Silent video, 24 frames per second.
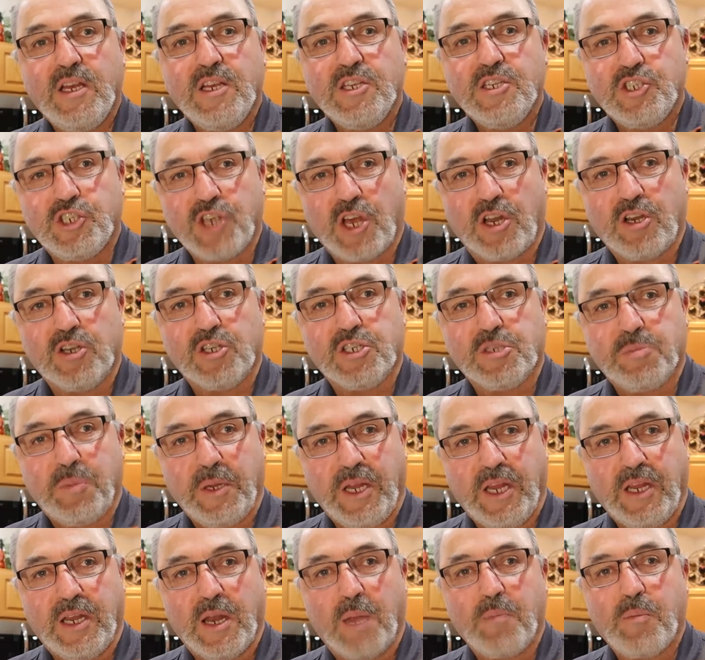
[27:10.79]
shutter
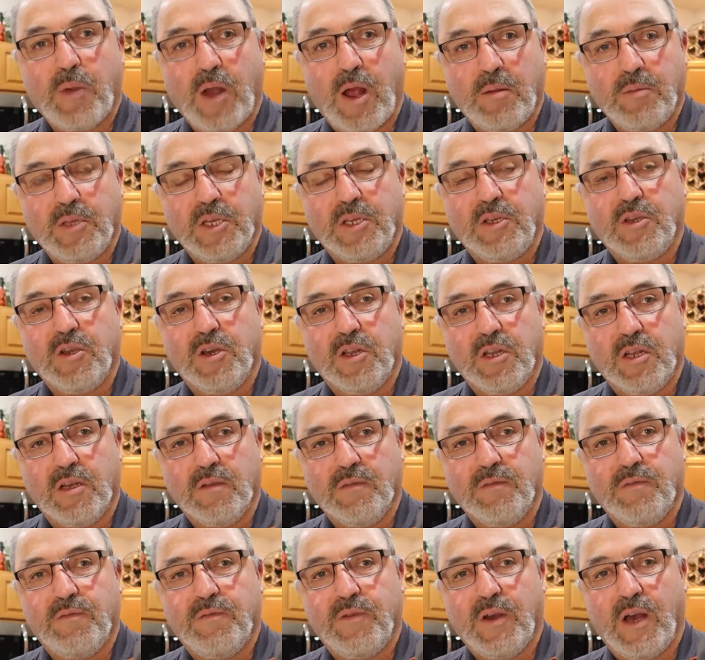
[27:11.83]
speed, I probably could
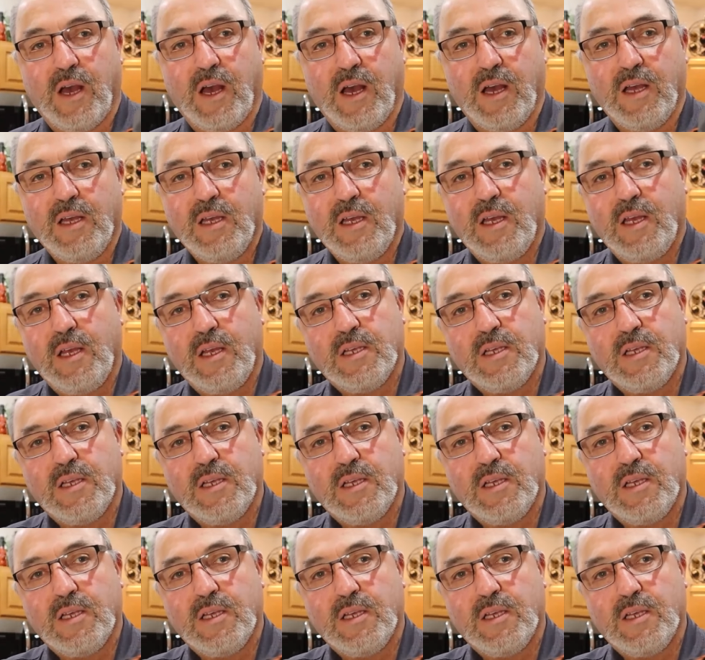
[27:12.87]
have